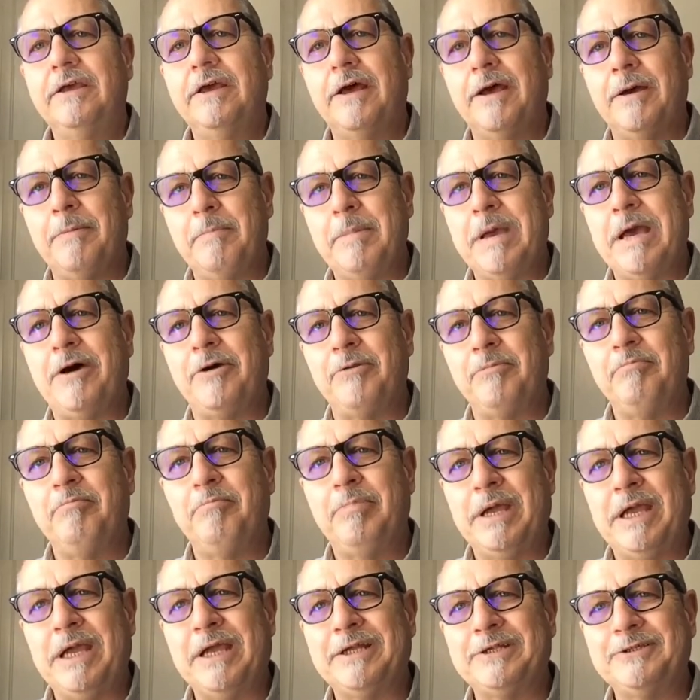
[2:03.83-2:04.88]
a mountain
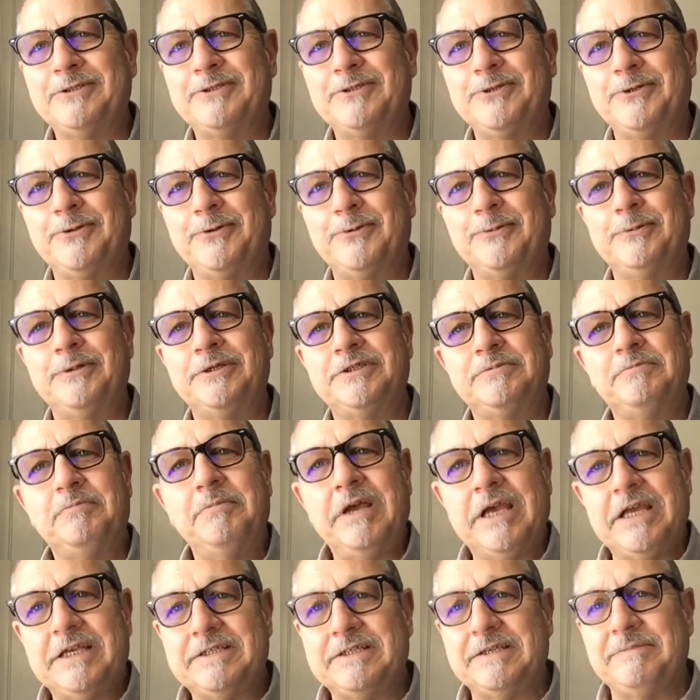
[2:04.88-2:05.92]
banjo, which
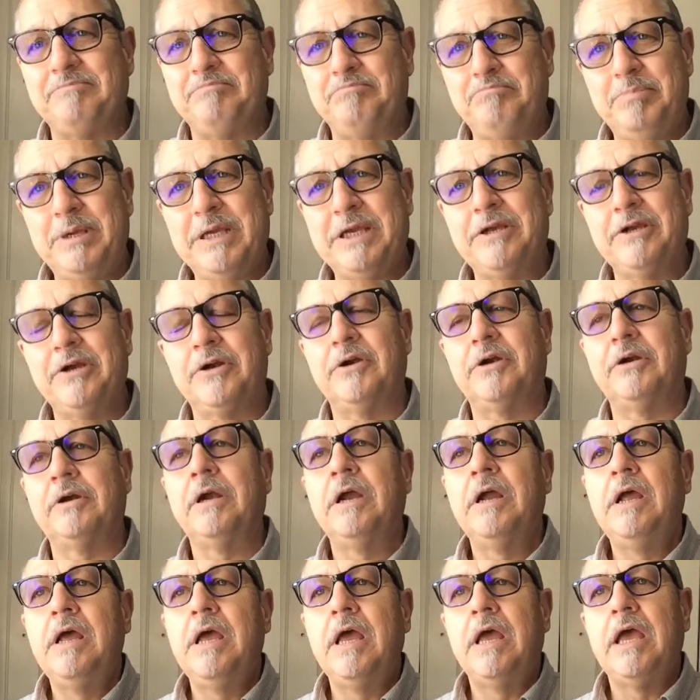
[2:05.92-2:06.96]
makes it bigger.
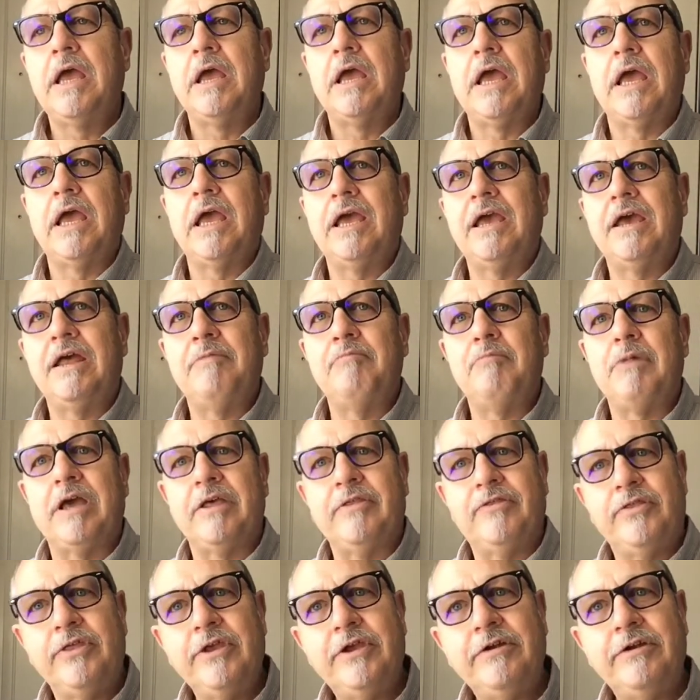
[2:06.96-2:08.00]
And my
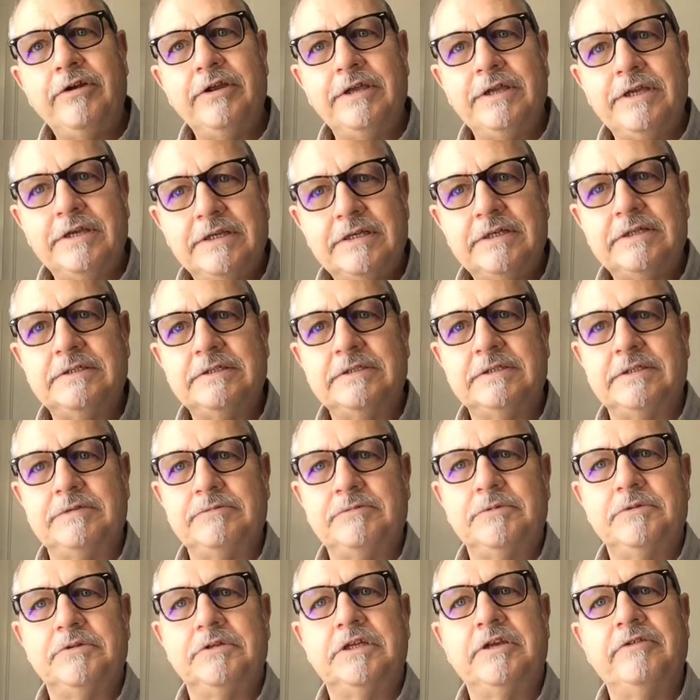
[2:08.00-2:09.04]
theory is it
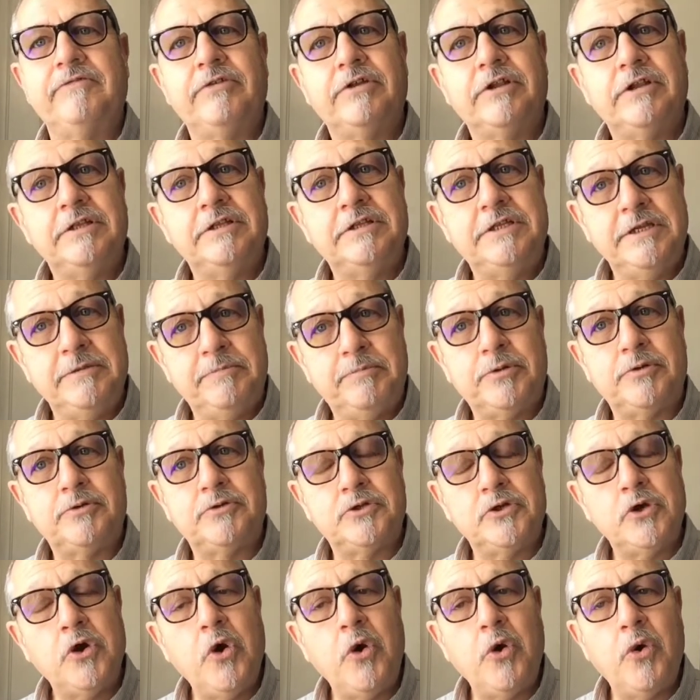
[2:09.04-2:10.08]
will give it a deeper
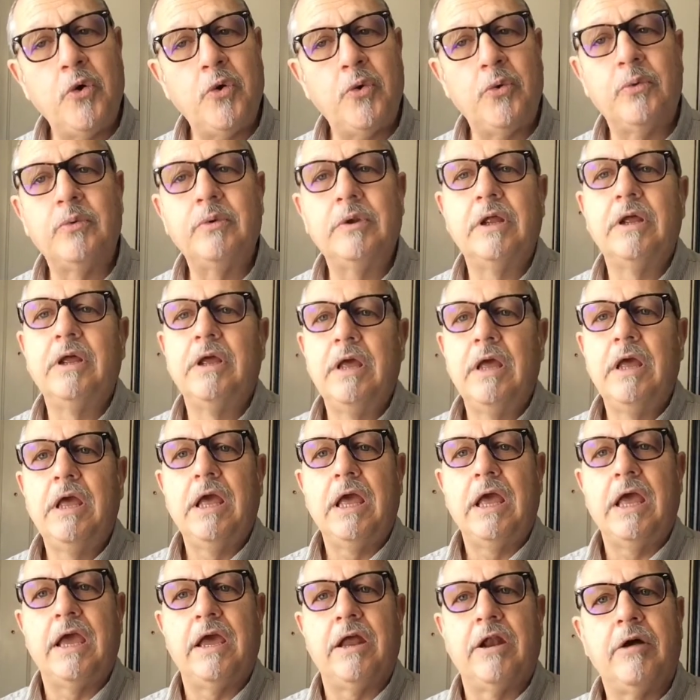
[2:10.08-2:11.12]
tone.
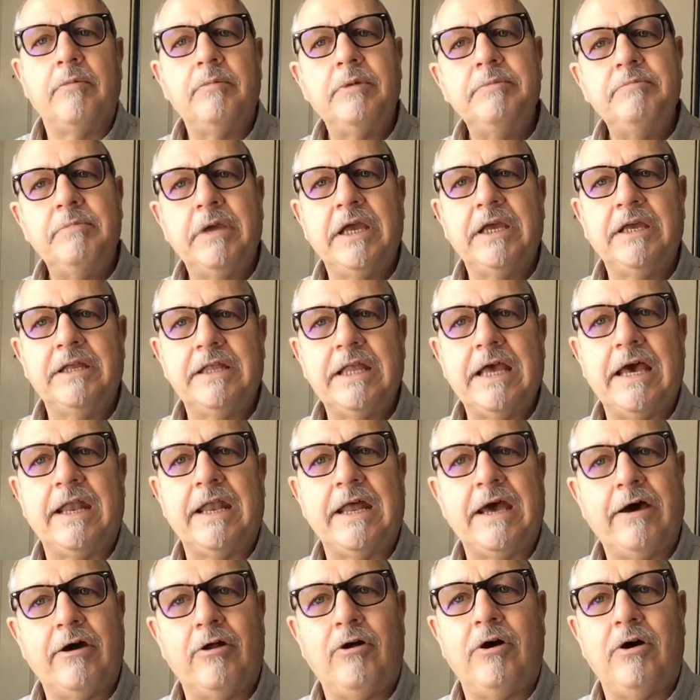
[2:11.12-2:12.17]
And I'll be making that
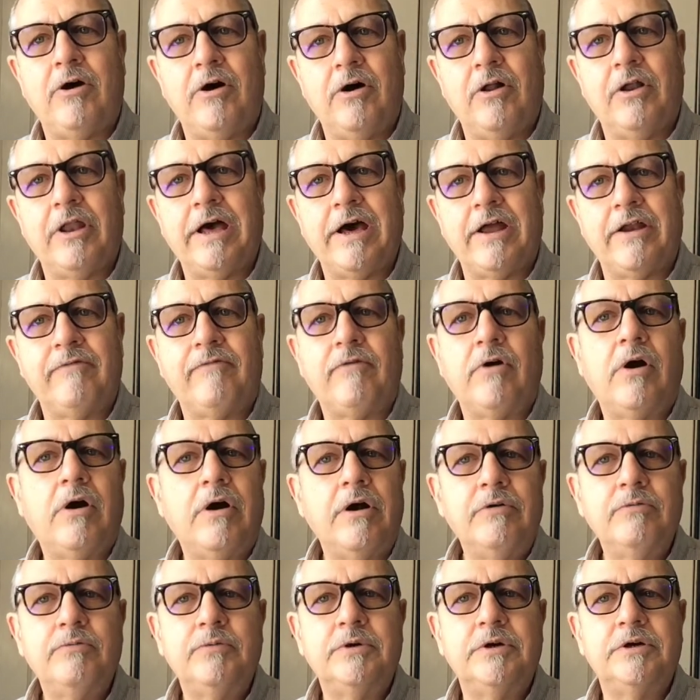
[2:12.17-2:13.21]
out all out of
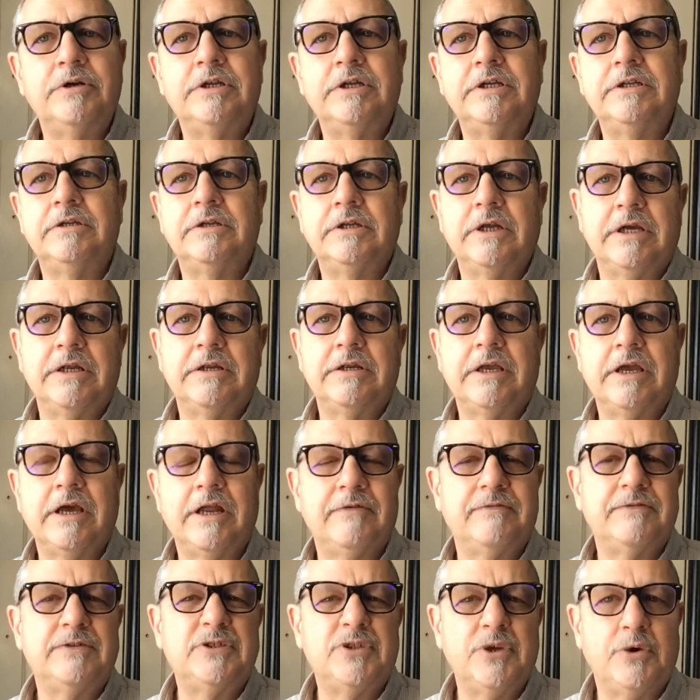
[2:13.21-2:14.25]
hardwood and, and kind
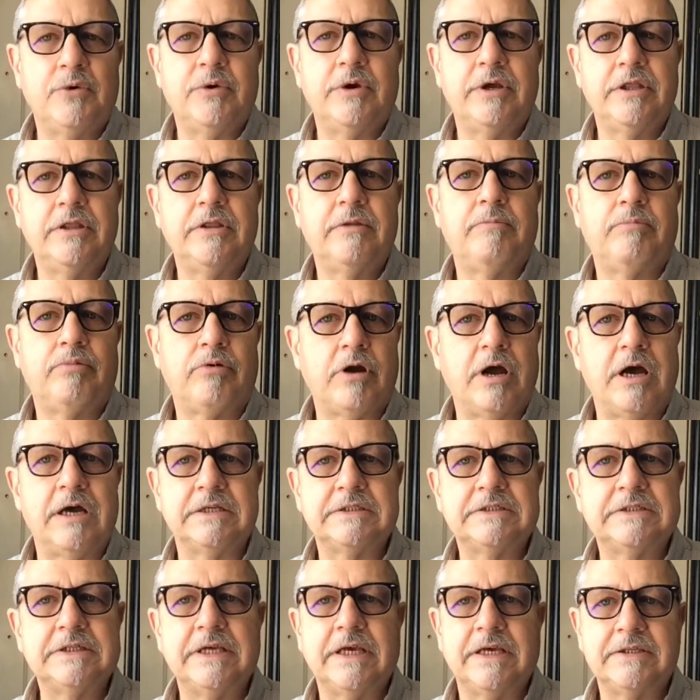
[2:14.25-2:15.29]
of showing the
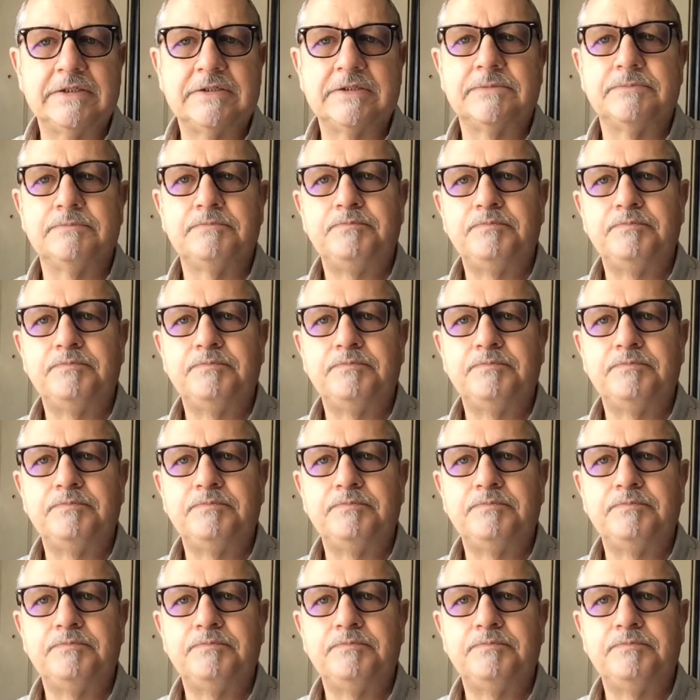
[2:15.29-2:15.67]
process